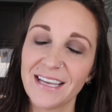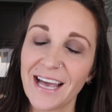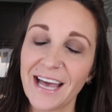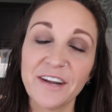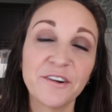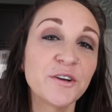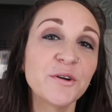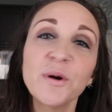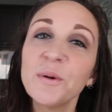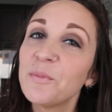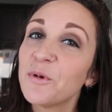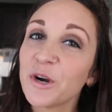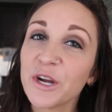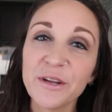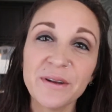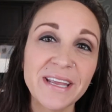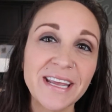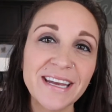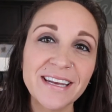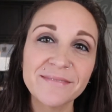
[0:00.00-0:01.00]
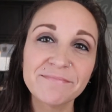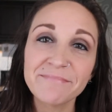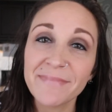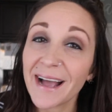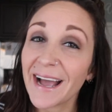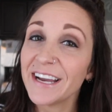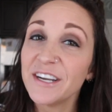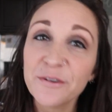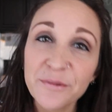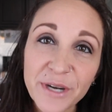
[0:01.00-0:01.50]
I don't know what more you need.
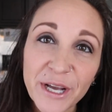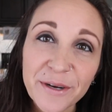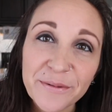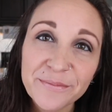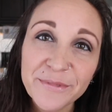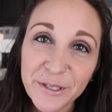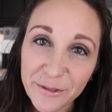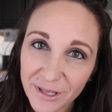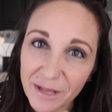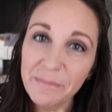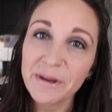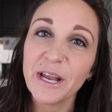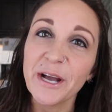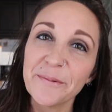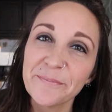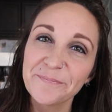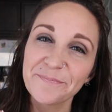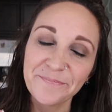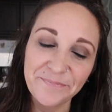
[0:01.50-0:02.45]
I don't know, you let me know.